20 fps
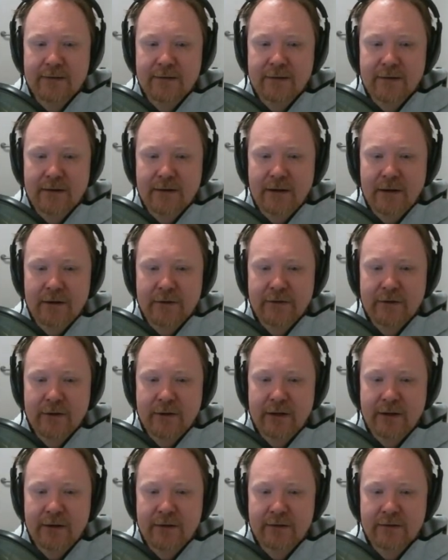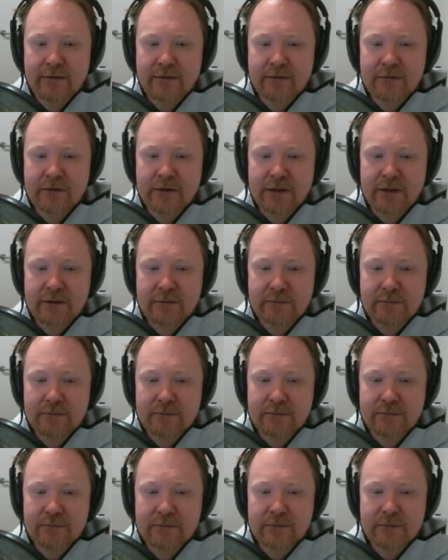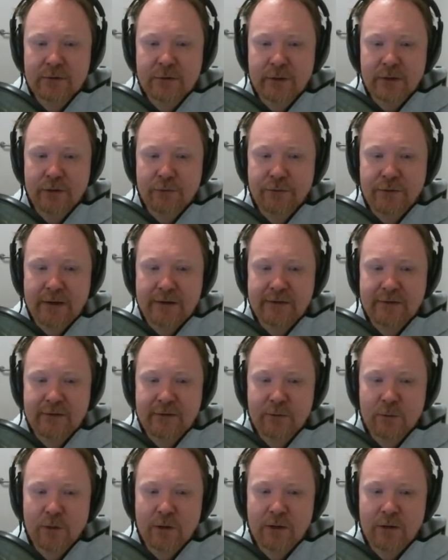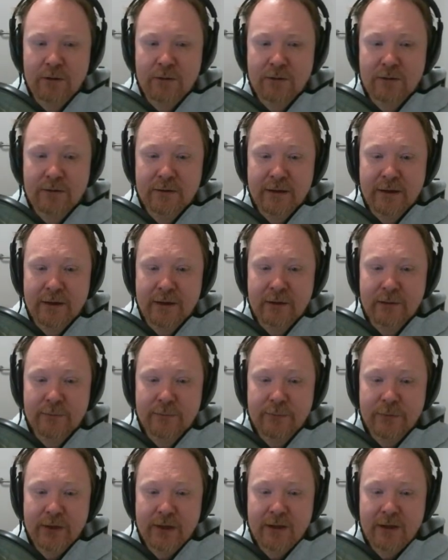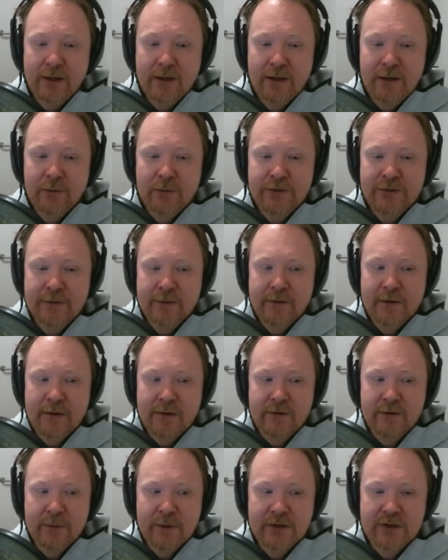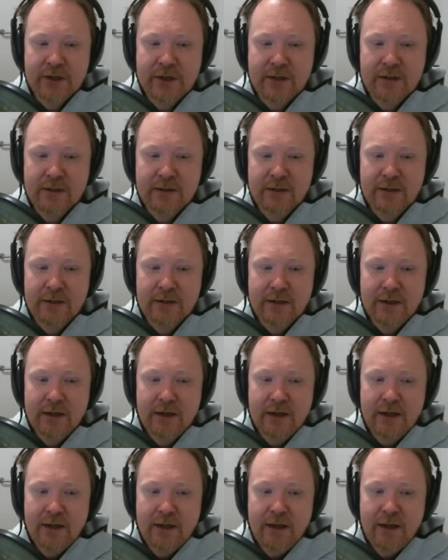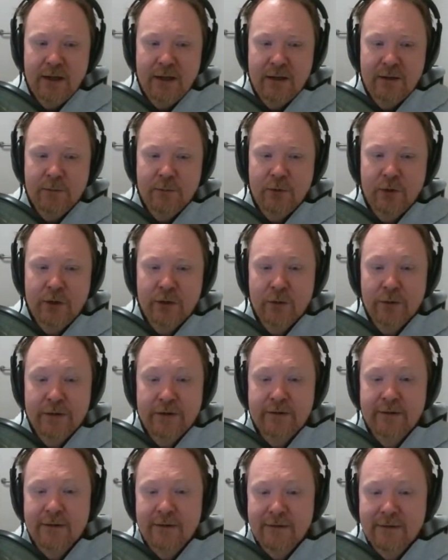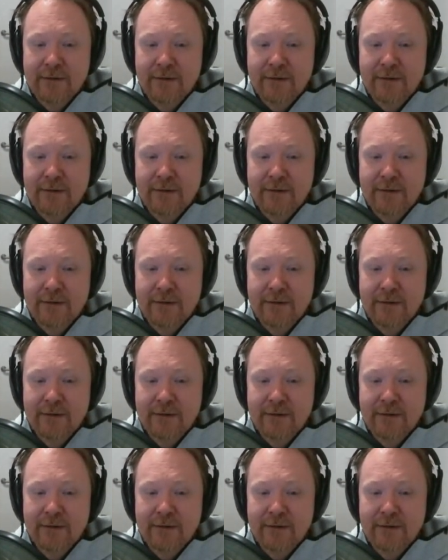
And so he's really doing effects as well now, which is another speciality. And putting all these things